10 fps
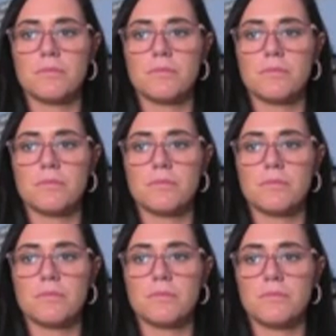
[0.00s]

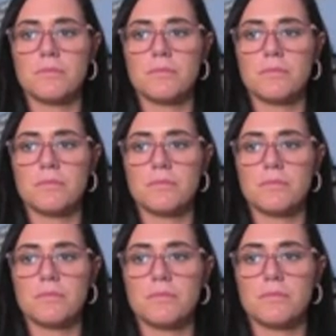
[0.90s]

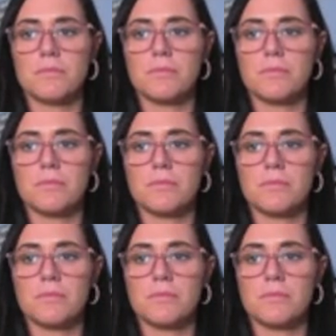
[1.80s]

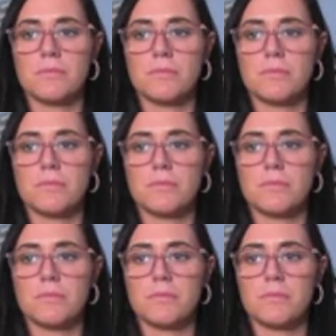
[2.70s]

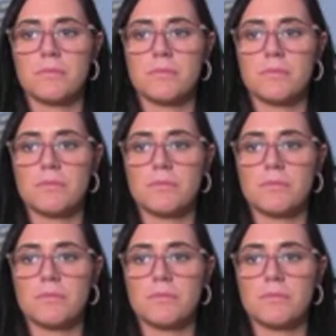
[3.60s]
(silent)